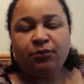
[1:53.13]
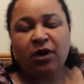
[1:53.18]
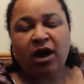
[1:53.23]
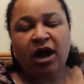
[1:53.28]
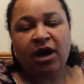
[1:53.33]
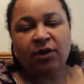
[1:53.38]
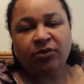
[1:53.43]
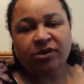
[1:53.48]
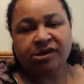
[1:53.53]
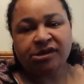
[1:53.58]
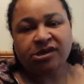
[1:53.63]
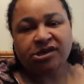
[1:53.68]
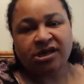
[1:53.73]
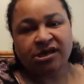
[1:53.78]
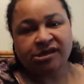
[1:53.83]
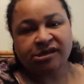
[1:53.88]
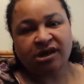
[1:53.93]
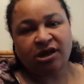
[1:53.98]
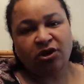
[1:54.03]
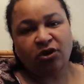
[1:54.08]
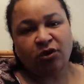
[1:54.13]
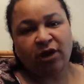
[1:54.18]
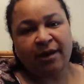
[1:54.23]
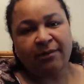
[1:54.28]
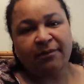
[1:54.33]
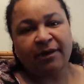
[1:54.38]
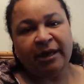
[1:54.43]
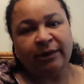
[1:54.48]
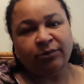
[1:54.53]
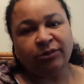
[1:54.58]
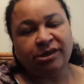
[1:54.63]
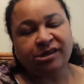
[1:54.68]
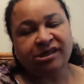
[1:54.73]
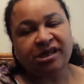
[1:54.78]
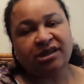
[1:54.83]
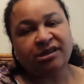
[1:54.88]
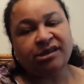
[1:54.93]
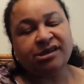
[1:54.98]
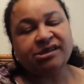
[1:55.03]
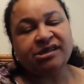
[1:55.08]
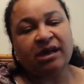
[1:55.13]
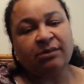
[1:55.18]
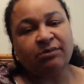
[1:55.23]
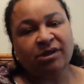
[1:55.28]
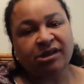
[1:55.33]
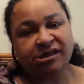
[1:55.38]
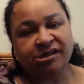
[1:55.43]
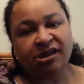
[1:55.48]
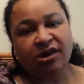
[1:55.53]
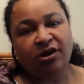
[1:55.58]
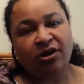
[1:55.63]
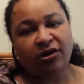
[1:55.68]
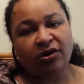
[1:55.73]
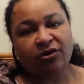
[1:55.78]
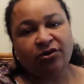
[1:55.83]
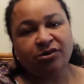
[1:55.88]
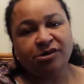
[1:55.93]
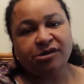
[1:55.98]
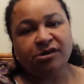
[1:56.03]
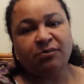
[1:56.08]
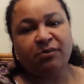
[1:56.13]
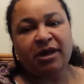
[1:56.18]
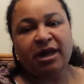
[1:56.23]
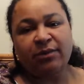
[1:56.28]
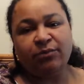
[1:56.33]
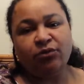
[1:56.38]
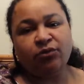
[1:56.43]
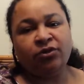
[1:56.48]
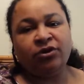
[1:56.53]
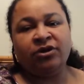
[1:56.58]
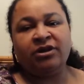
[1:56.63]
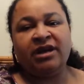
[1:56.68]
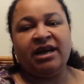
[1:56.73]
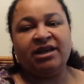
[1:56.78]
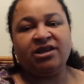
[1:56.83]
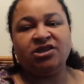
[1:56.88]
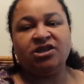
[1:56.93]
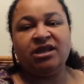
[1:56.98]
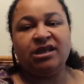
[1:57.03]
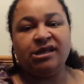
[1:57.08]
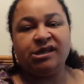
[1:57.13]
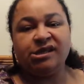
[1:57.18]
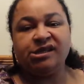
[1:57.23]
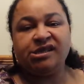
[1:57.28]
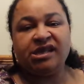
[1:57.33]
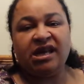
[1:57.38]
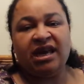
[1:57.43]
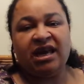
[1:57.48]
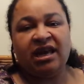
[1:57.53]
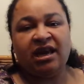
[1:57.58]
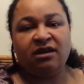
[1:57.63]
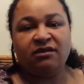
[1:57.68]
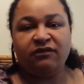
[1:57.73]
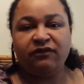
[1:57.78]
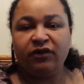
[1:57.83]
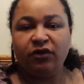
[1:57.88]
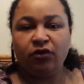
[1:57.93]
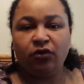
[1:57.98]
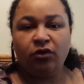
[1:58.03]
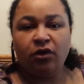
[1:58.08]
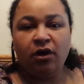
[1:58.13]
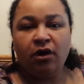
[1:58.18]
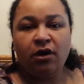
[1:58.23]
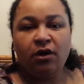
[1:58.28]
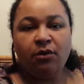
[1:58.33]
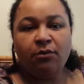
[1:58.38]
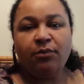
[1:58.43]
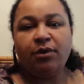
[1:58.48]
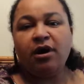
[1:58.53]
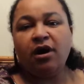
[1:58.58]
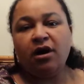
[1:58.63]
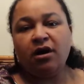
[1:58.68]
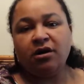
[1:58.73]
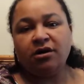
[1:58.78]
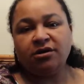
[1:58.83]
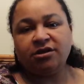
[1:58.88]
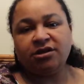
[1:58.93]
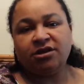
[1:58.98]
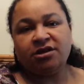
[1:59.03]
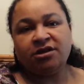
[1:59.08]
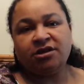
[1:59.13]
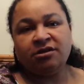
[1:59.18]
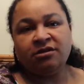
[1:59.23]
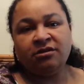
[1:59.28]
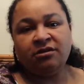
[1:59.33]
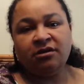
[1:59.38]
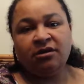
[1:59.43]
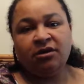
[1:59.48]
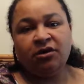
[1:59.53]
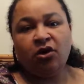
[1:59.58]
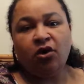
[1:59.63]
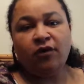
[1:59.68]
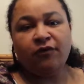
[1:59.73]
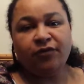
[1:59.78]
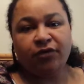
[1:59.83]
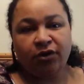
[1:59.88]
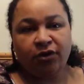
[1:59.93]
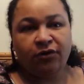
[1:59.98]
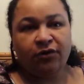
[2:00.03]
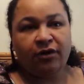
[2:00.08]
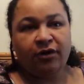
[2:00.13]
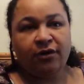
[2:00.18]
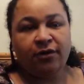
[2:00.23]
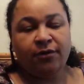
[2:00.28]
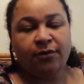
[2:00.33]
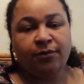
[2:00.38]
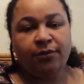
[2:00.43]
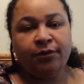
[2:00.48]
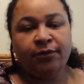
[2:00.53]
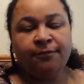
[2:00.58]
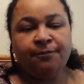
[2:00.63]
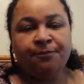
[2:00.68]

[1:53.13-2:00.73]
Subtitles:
I would suggest that you get people to sit in a semicircle so people can actually see and feel part of the group.